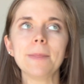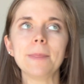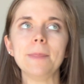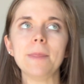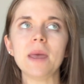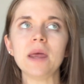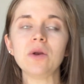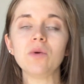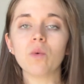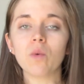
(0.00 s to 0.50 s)

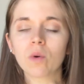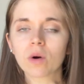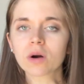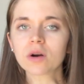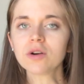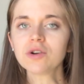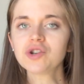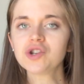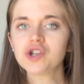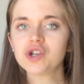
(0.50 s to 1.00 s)
In
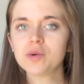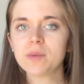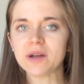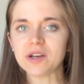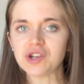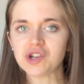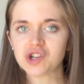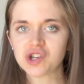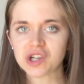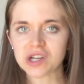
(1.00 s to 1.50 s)
order to
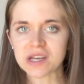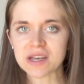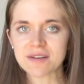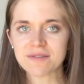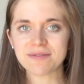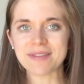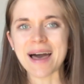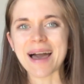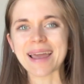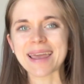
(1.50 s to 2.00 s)

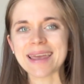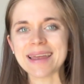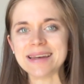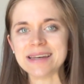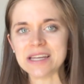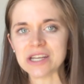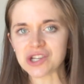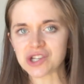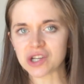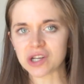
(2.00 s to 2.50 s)
achieve that
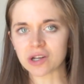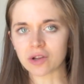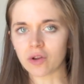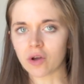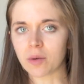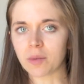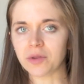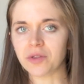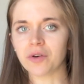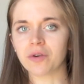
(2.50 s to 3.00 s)
conditioned
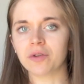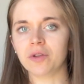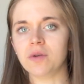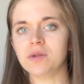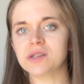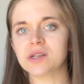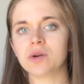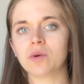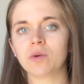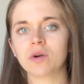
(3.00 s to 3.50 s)
look with your
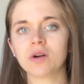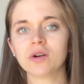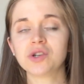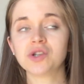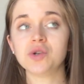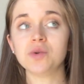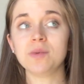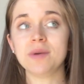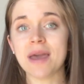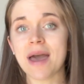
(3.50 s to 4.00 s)
glutes, in order
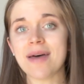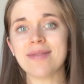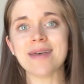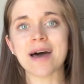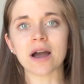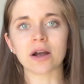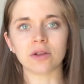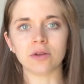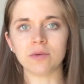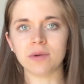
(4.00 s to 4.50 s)
to get
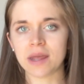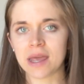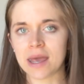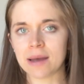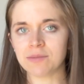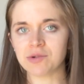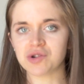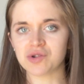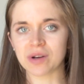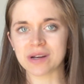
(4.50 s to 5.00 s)
that glute
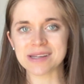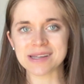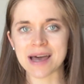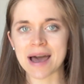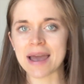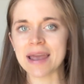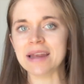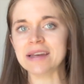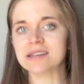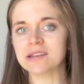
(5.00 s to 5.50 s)
hamstring
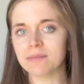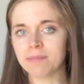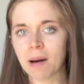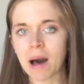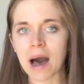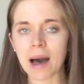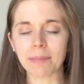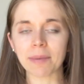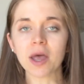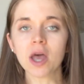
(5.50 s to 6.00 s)
tie into
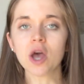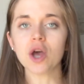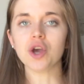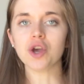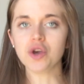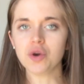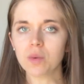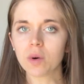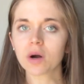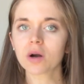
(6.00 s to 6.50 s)
pop,
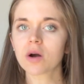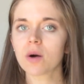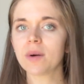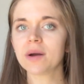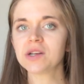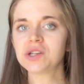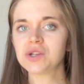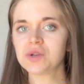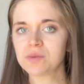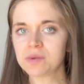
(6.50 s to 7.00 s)
you are
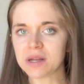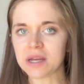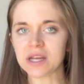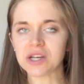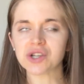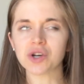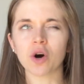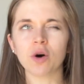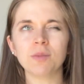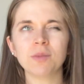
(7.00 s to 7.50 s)
going to
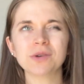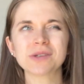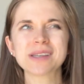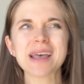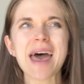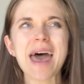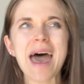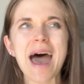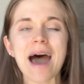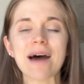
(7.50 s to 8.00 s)
need to
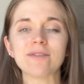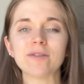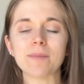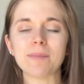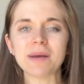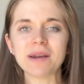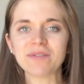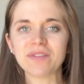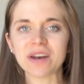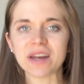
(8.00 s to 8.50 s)
almost have a
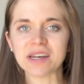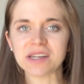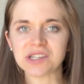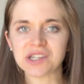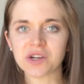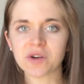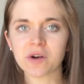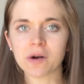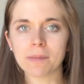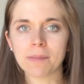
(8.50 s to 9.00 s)
bit of an
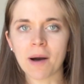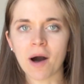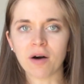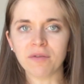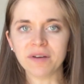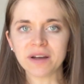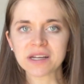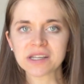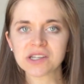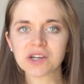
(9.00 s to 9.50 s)
anterior
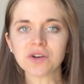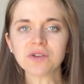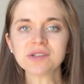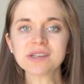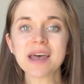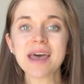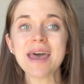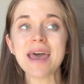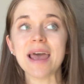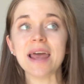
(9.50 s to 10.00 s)
pelvic
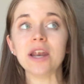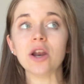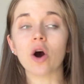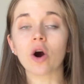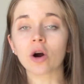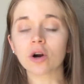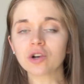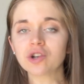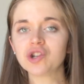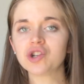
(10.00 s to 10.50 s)
tilt and
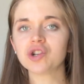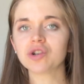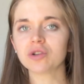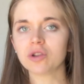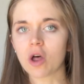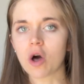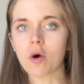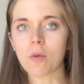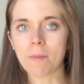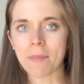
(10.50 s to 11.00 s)
arch your
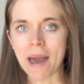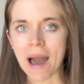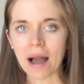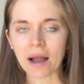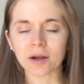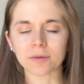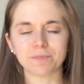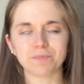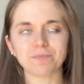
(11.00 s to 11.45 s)
low back.